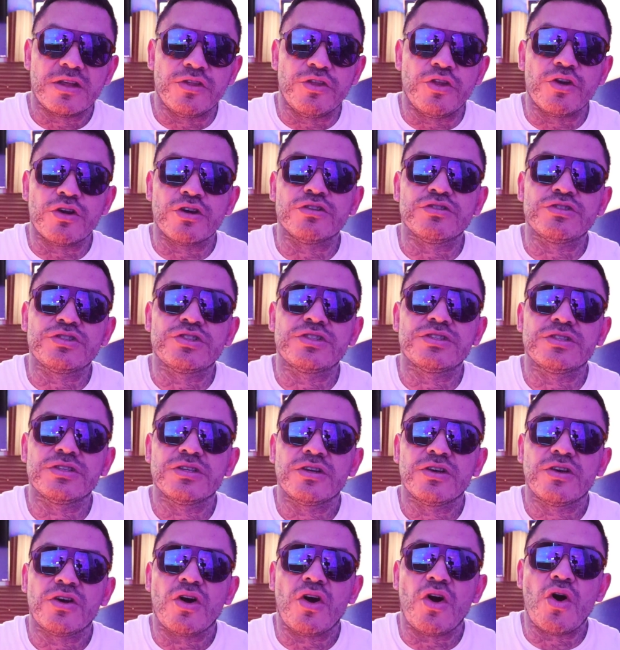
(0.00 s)
There's
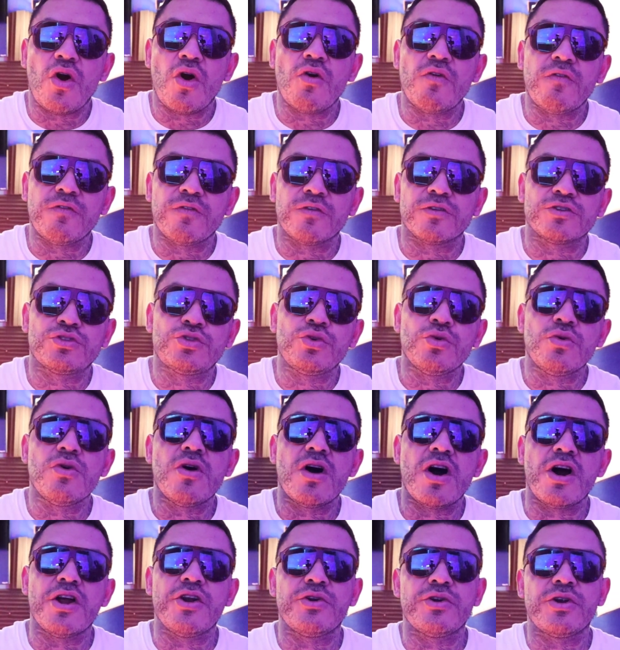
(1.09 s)
over
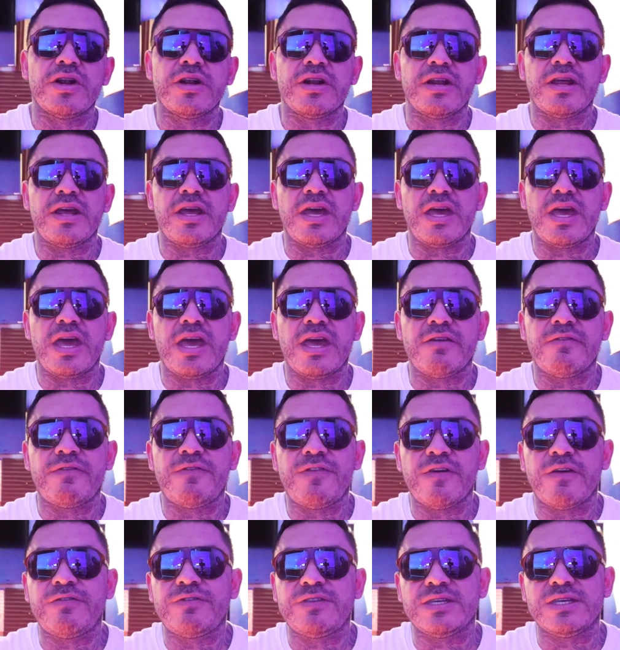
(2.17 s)

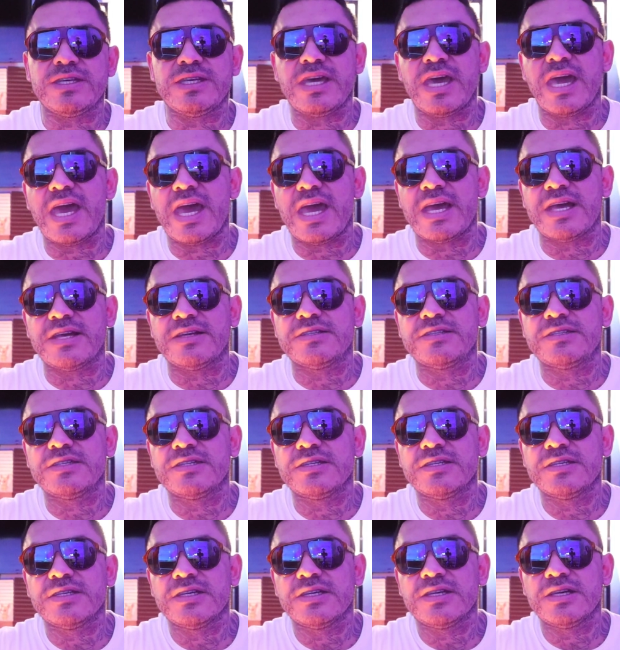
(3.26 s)
250 gangs
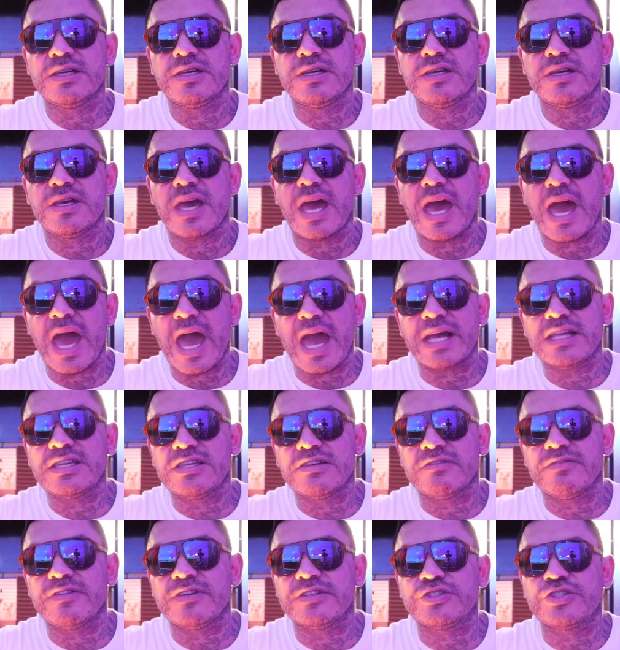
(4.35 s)

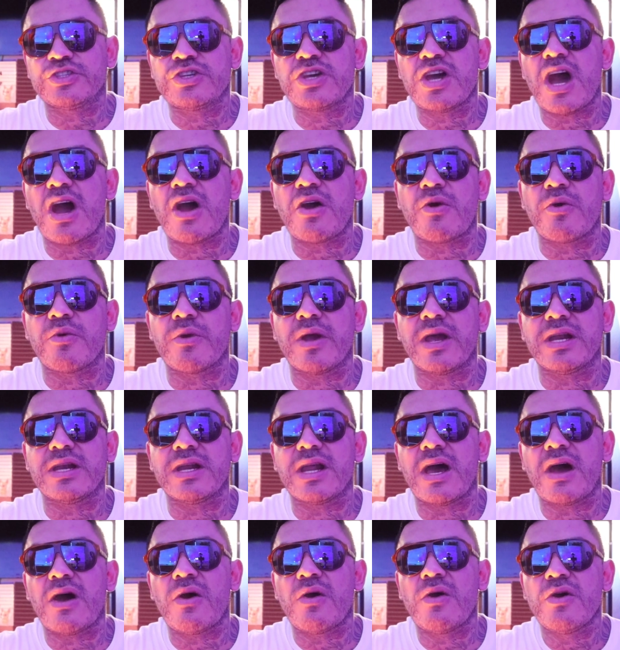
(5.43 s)
active in Chicago right
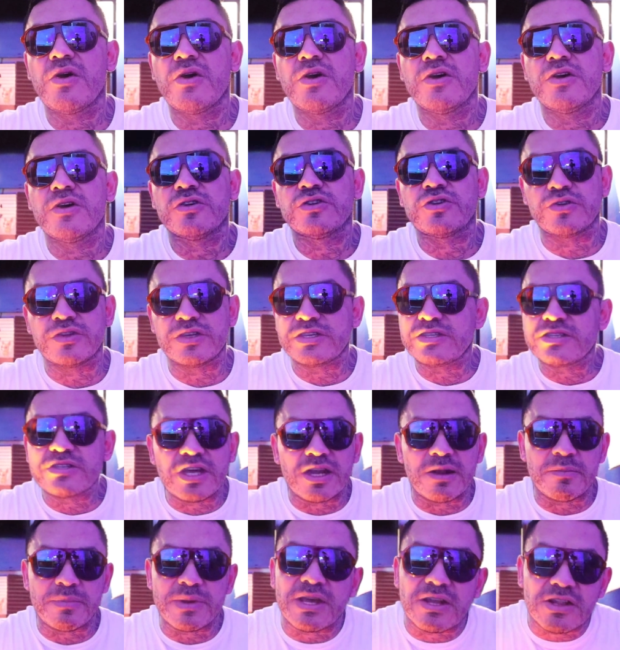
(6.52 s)
now. So this is
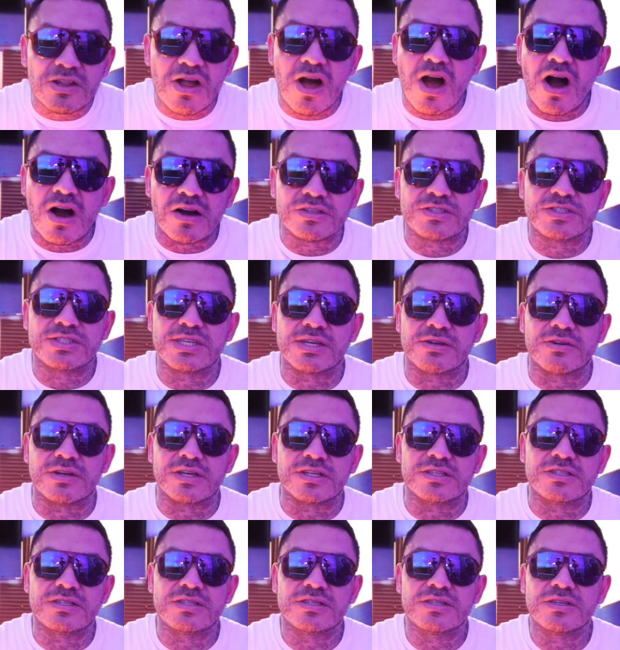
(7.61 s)
going to be a long
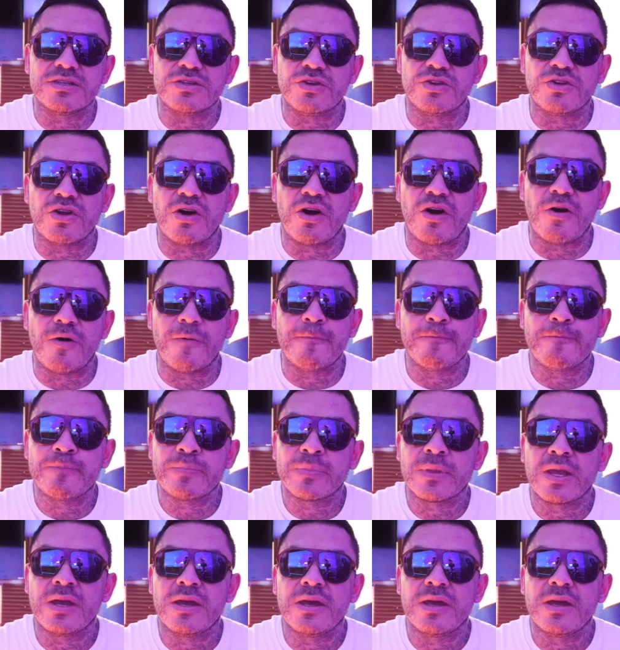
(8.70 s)
series, you know.